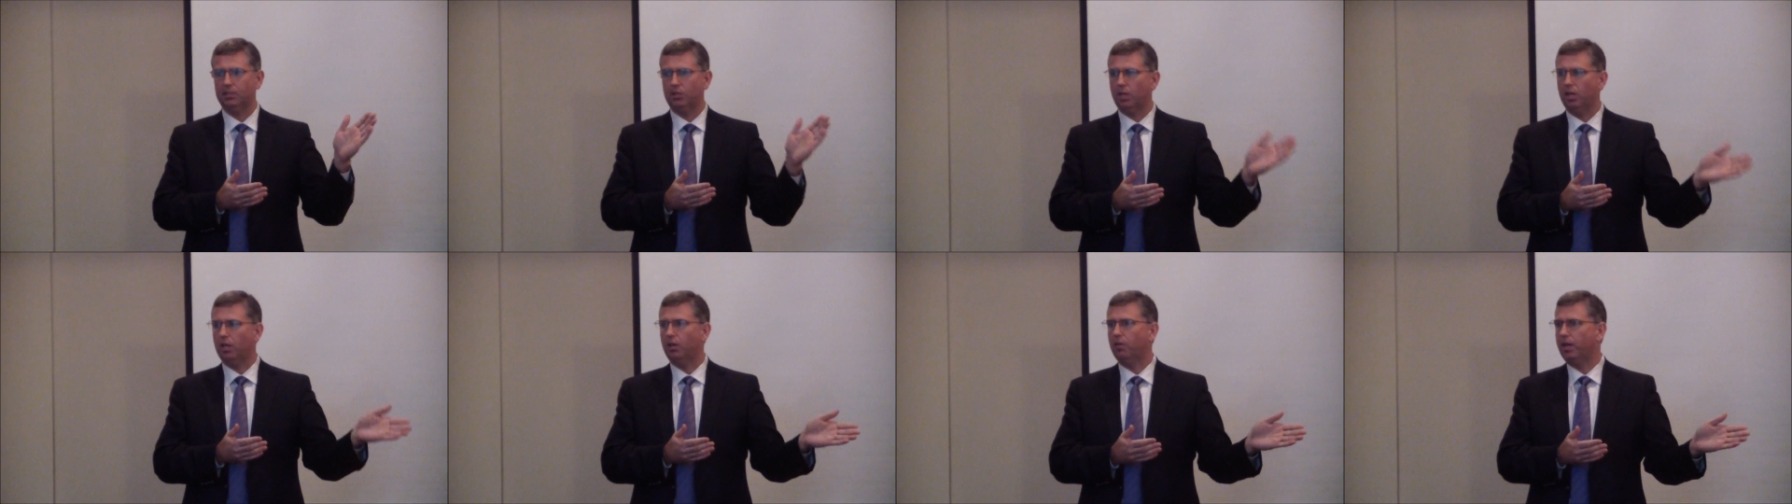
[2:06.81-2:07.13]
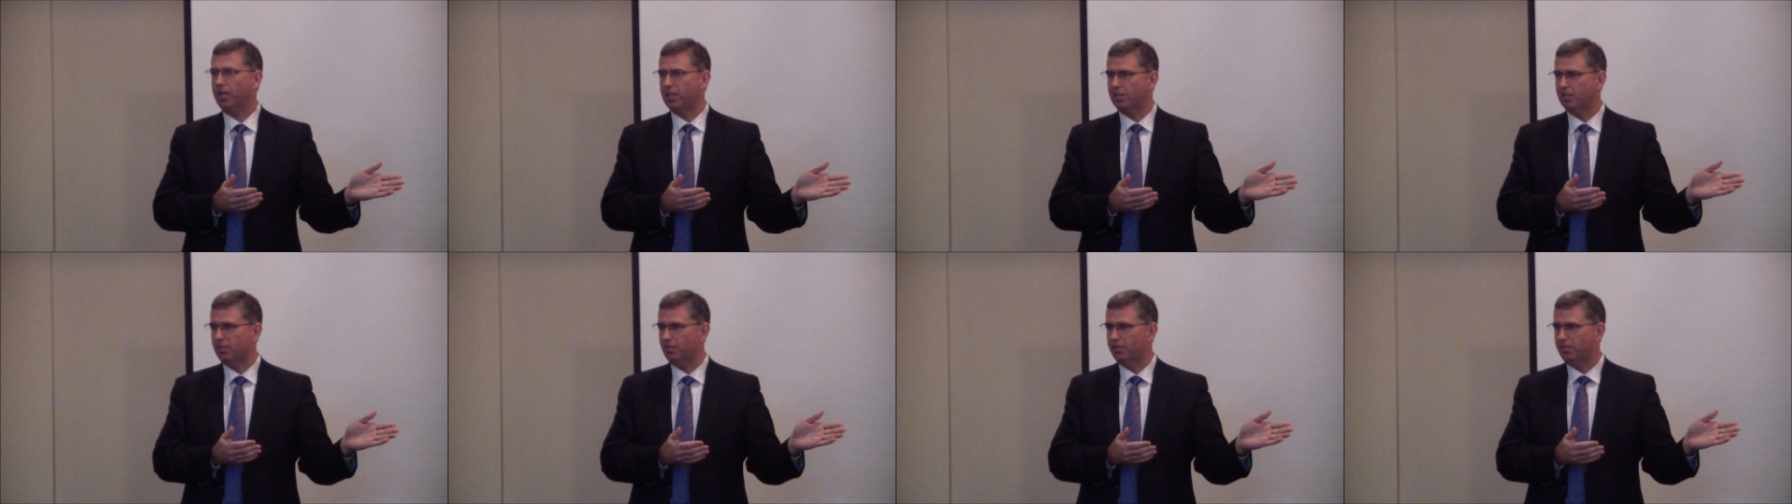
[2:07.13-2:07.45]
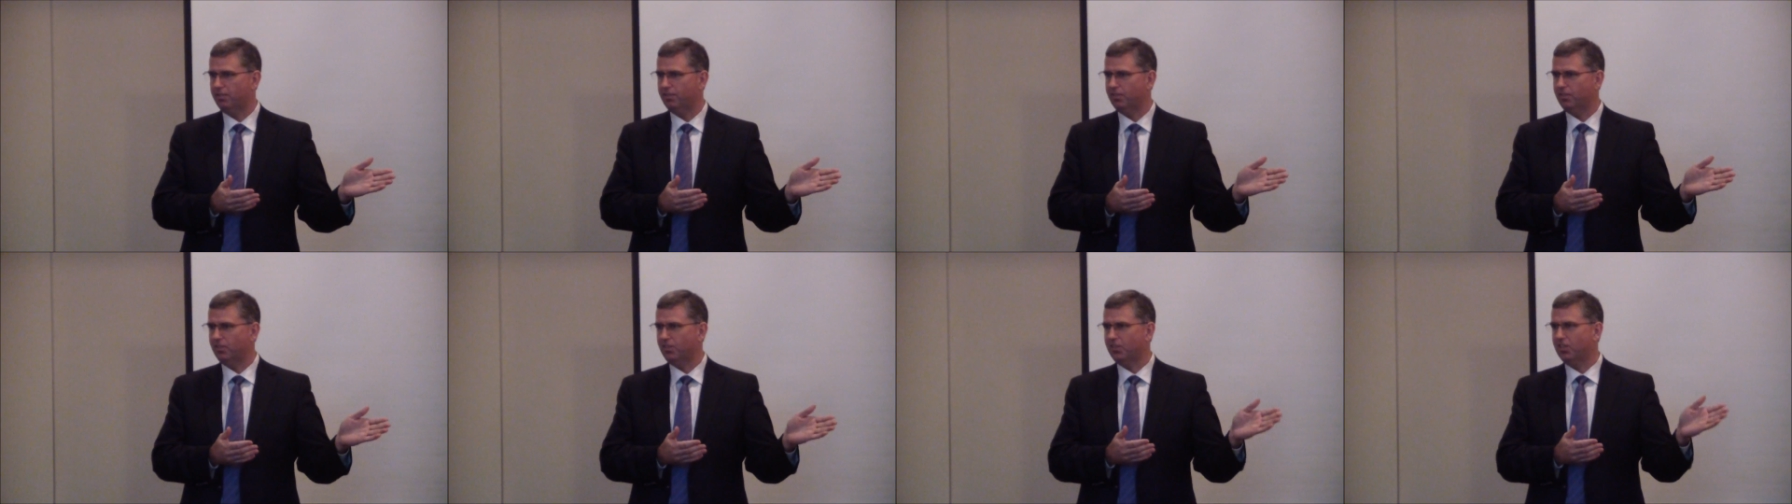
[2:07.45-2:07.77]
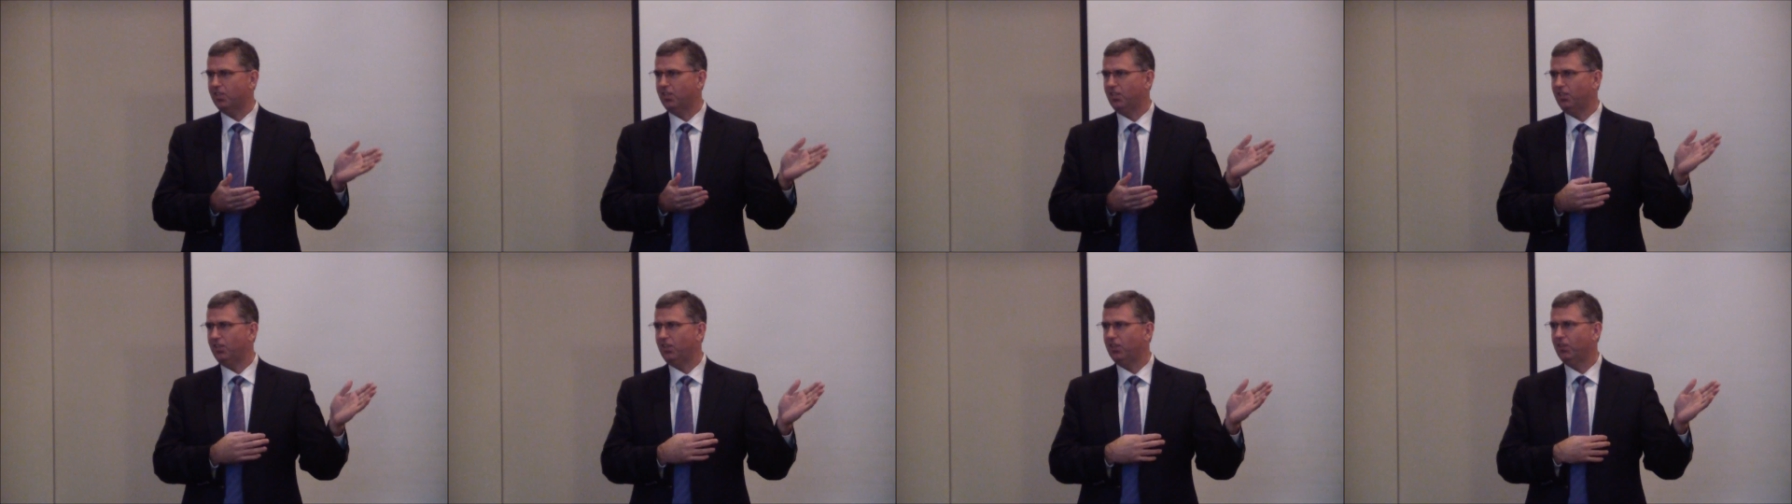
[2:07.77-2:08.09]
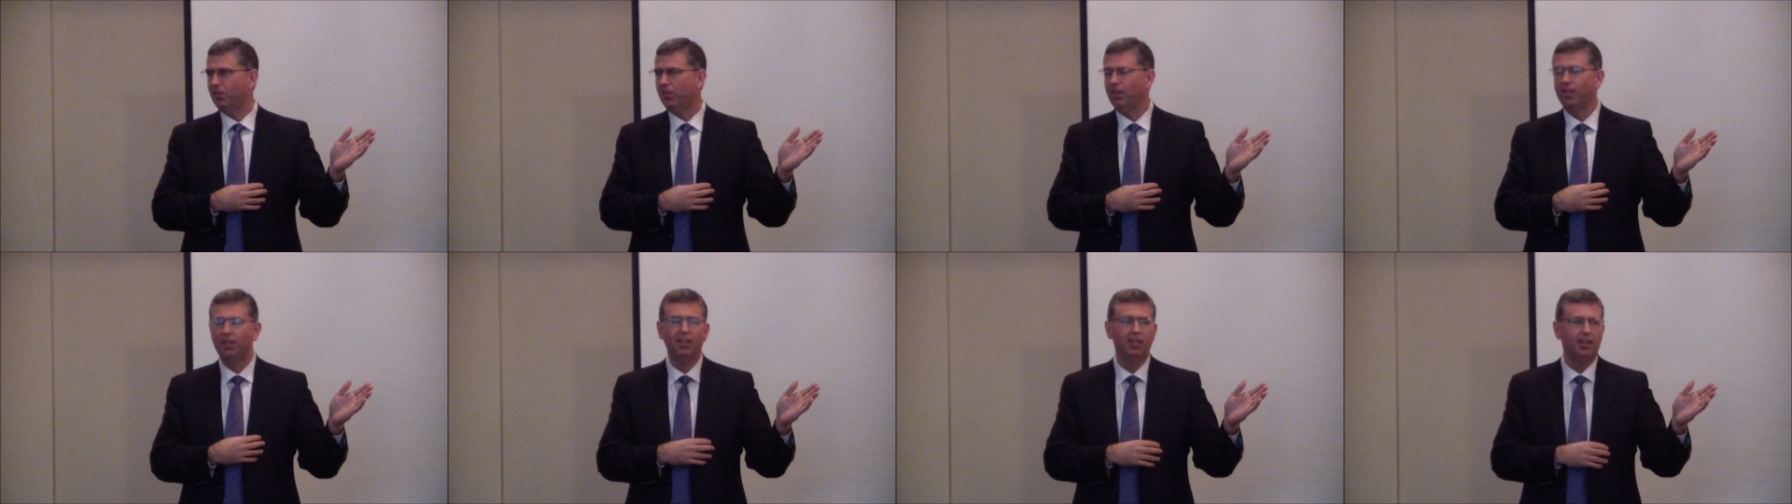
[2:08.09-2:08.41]
aggressive or
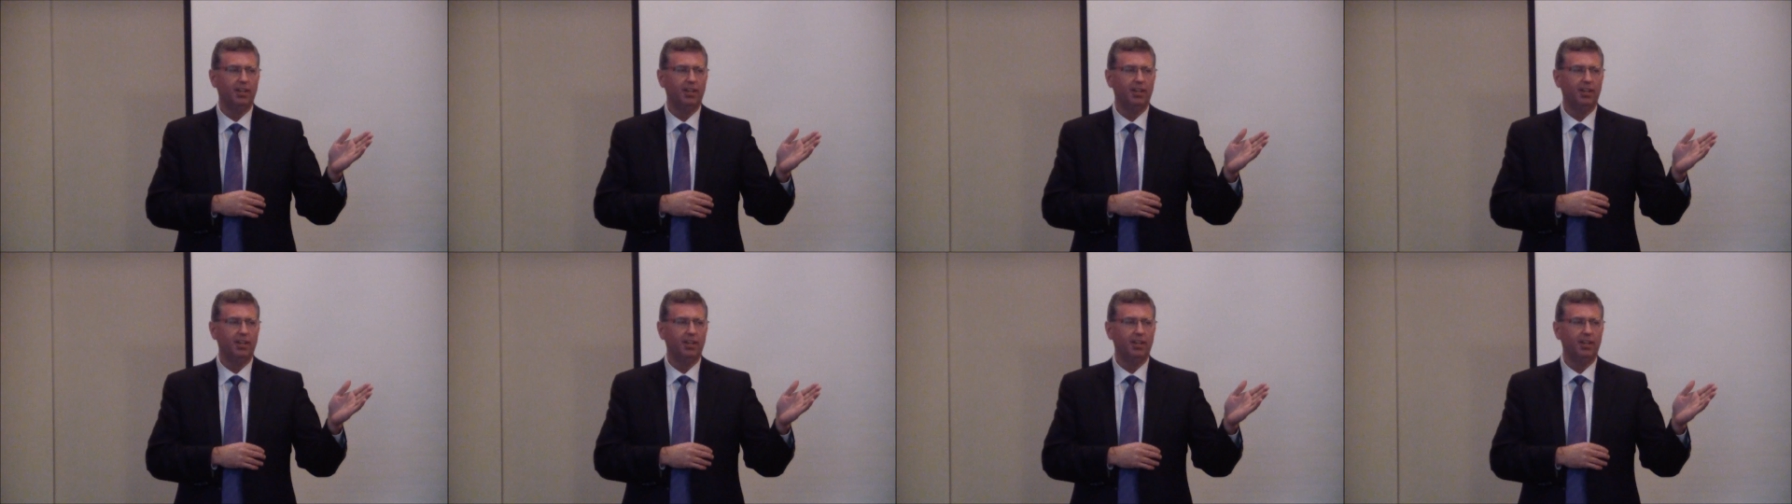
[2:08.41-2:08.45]
too,